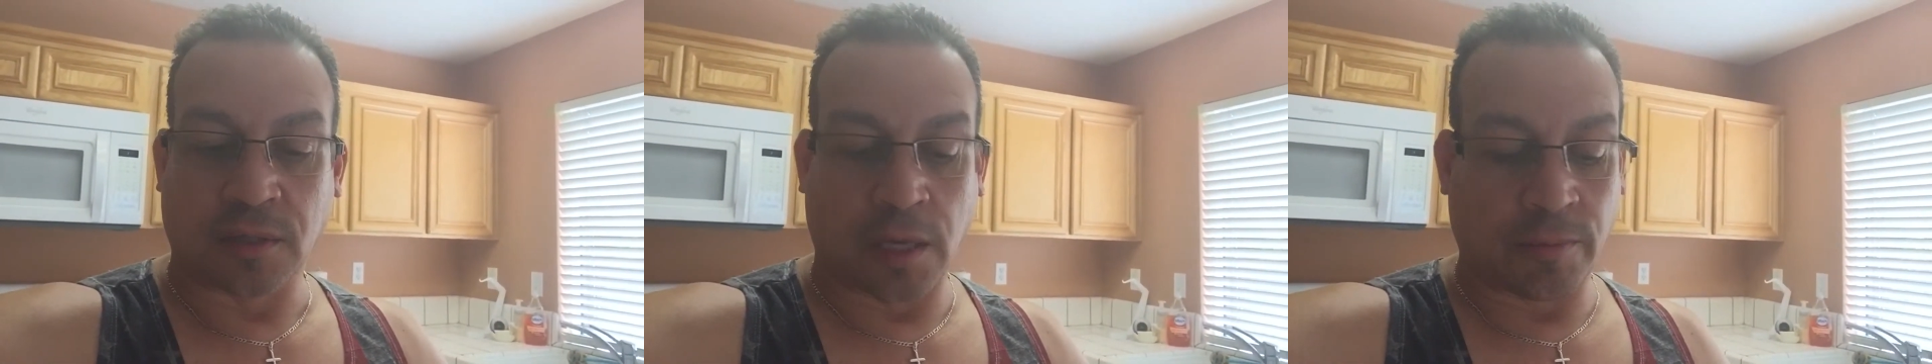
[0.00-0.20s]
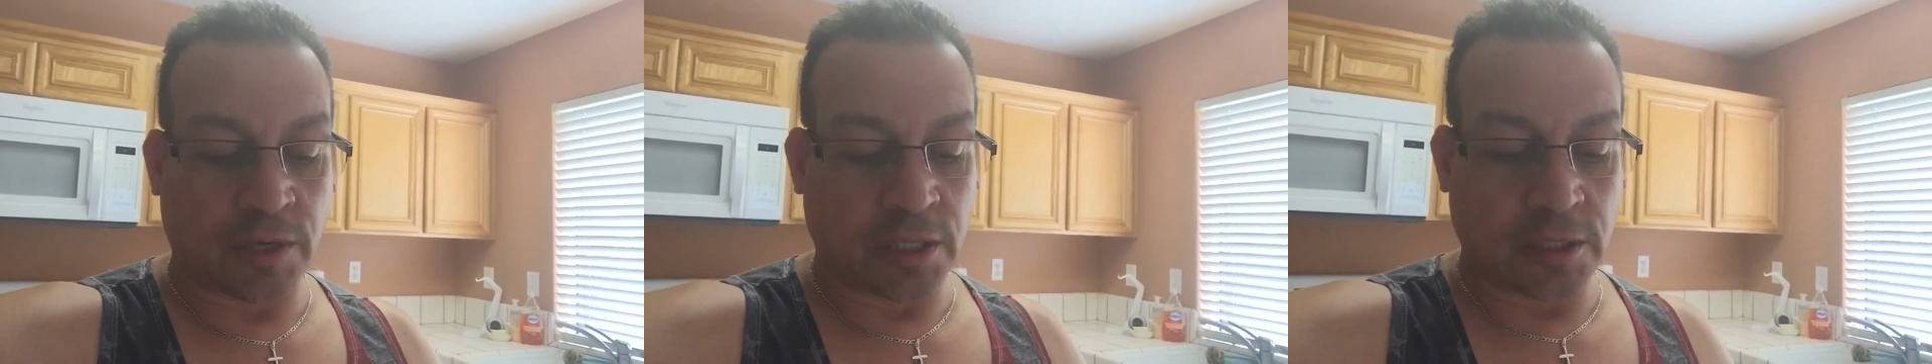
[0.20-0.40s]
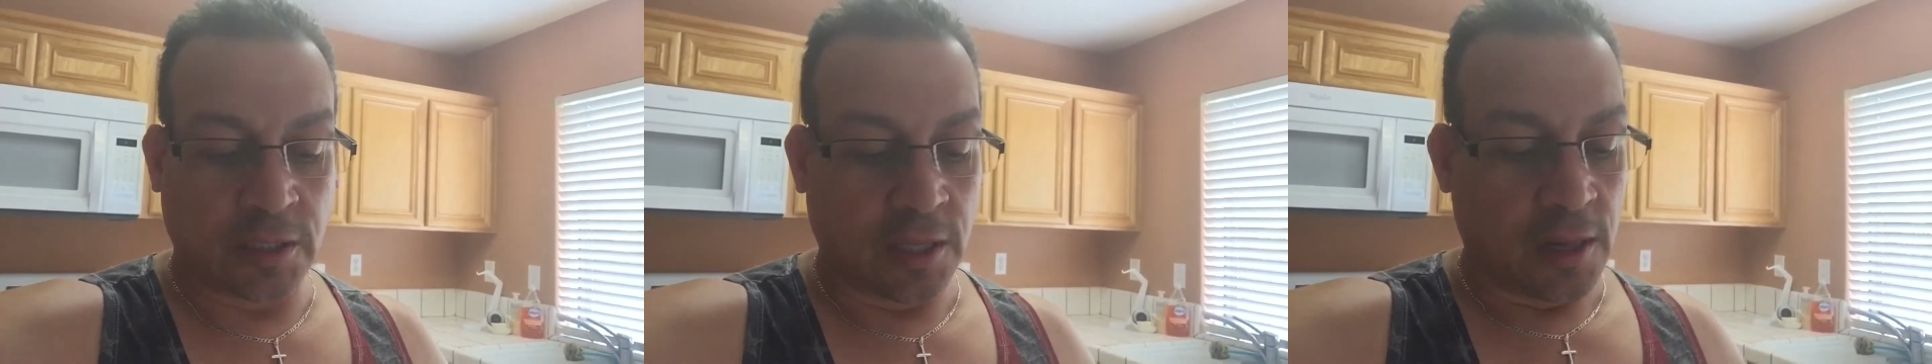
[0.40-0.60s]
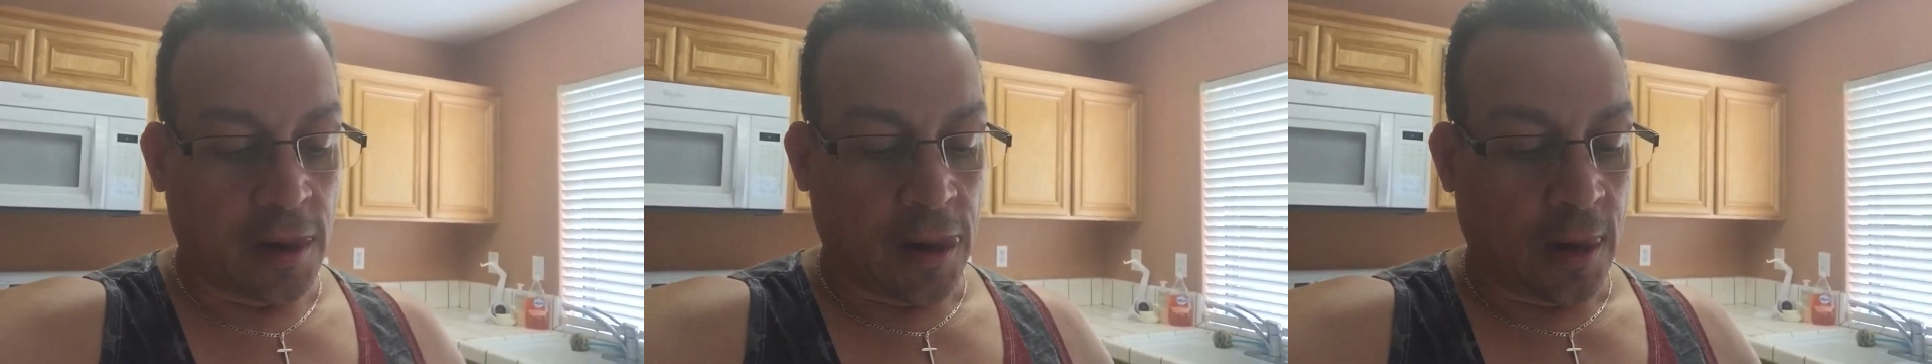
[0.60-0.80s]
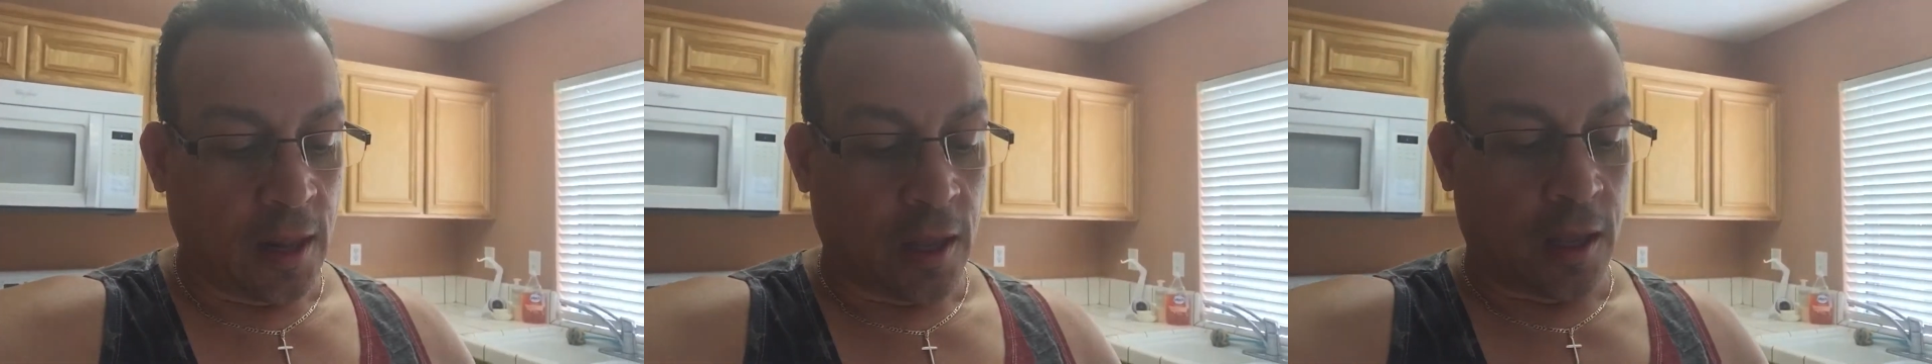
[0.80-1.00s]
I mean,
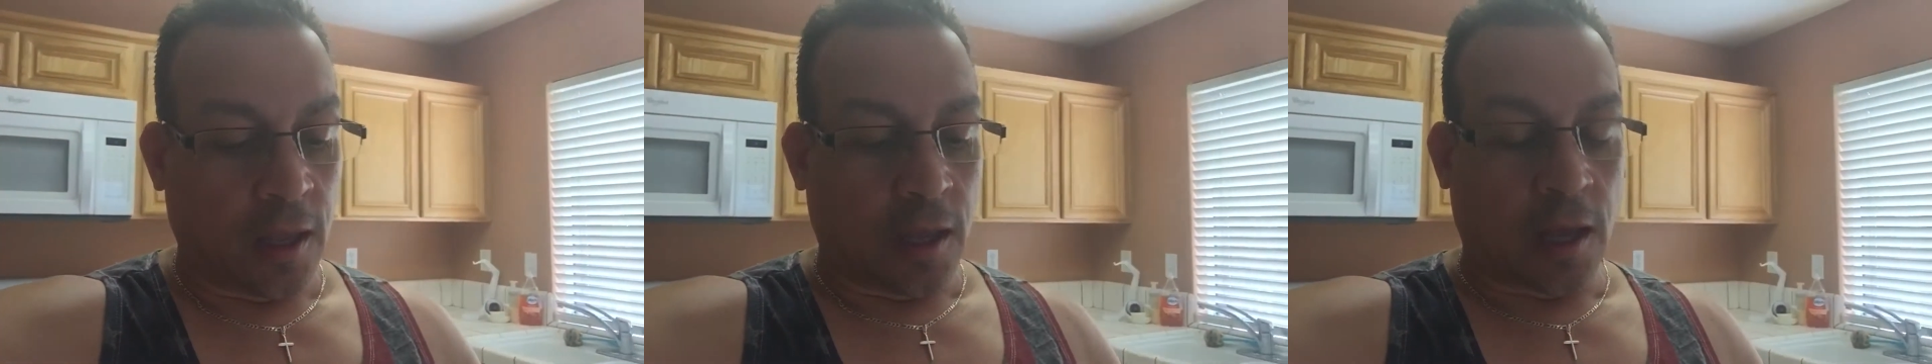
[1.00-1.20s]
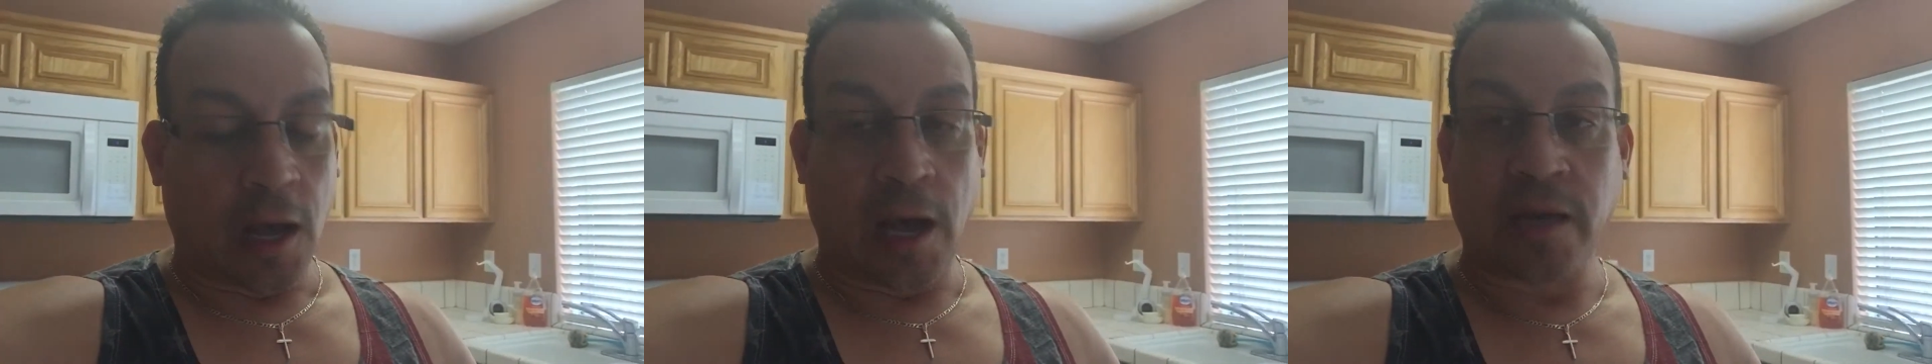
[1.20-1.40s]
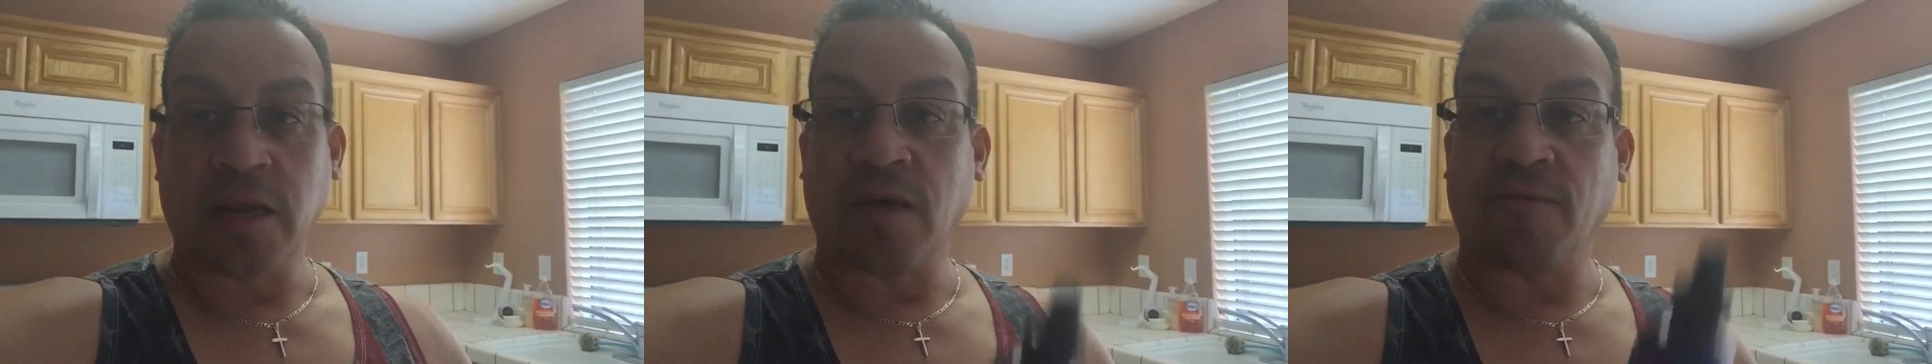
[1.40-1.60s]
I